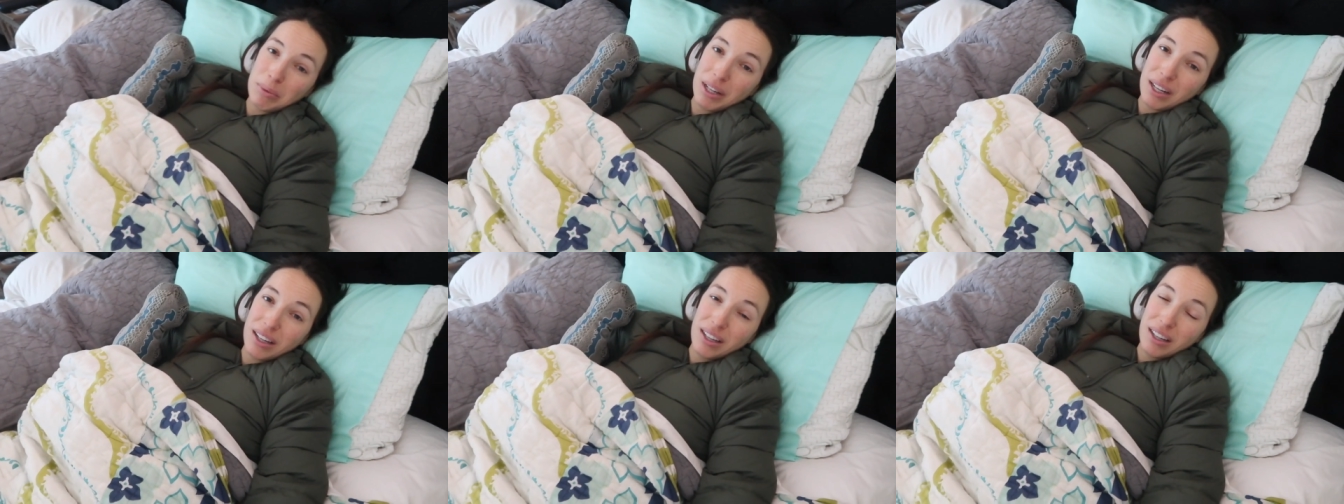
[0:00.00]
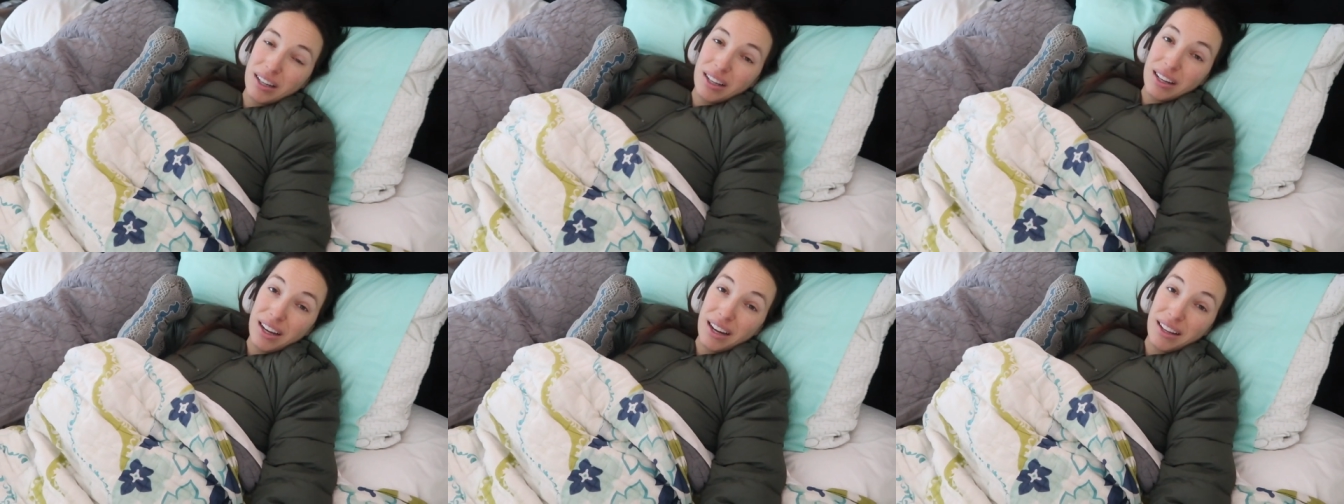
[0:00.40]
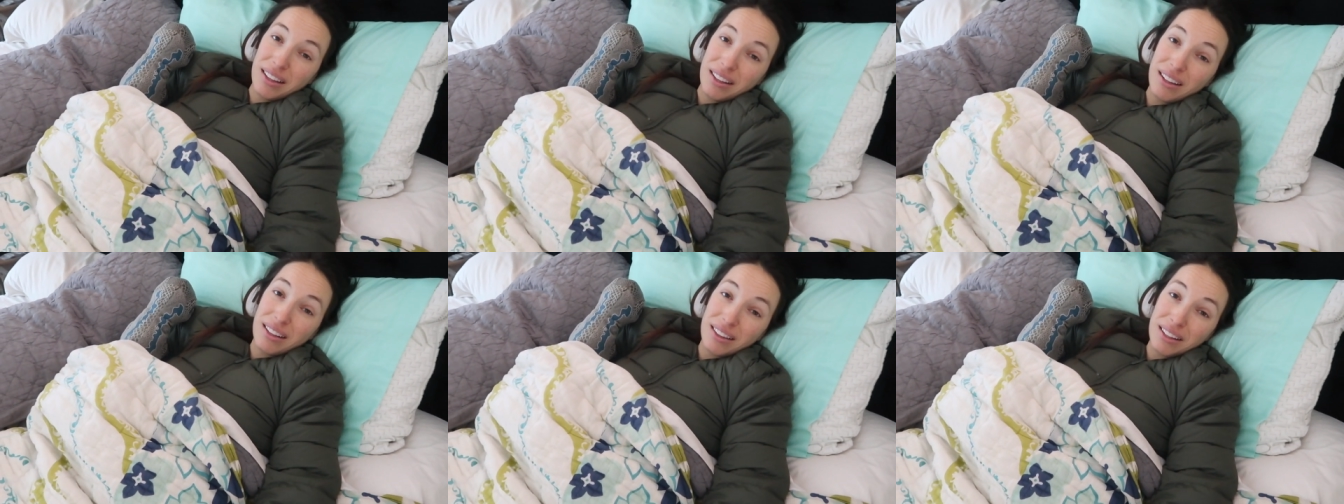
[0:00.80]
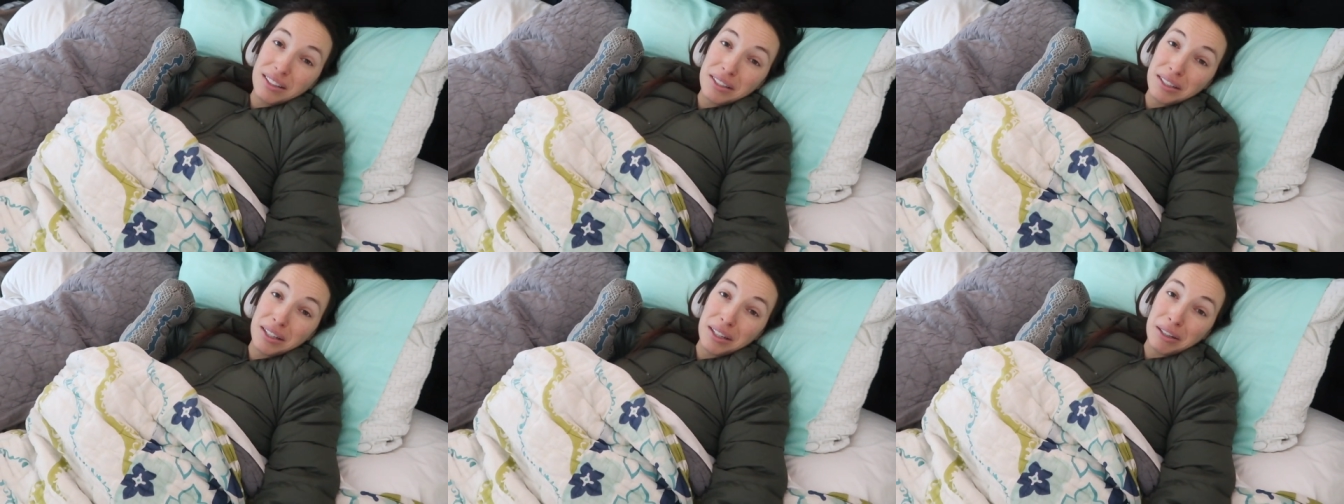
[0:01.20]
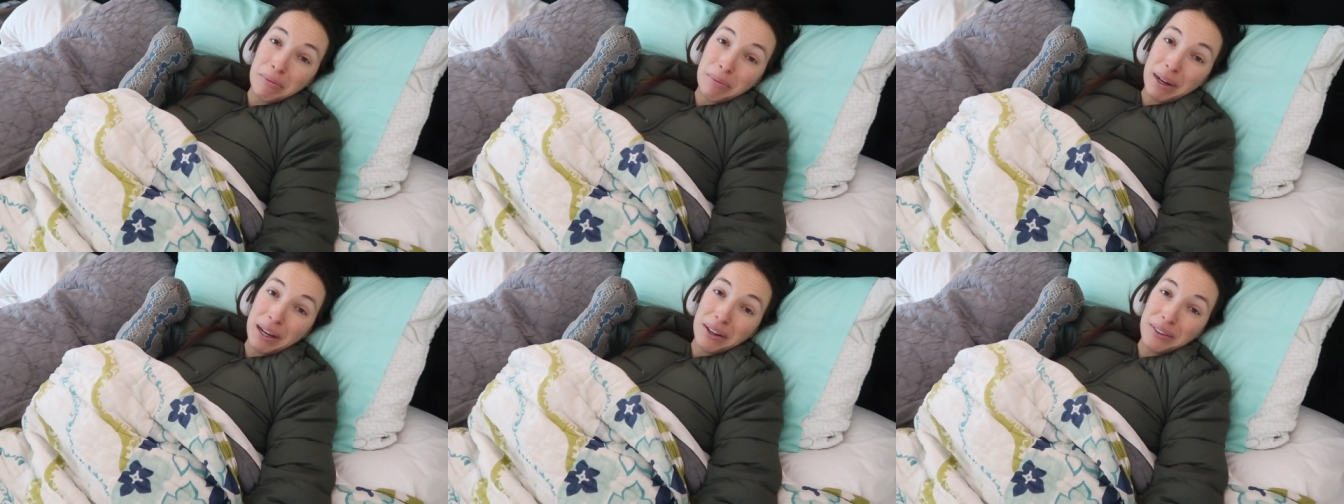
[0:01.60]
but I think that's a good
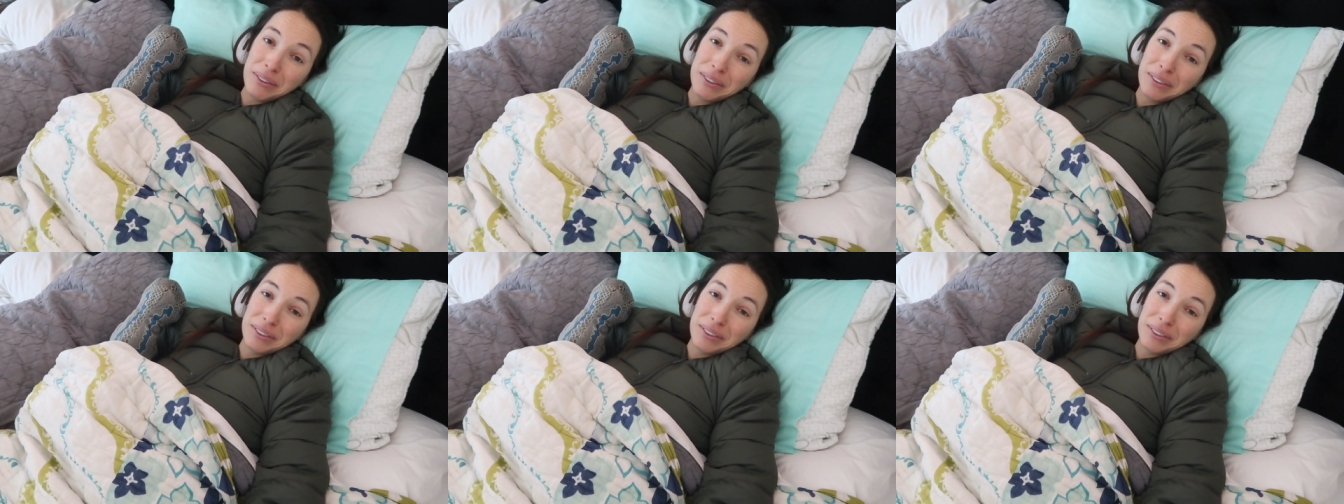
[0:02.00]
amount.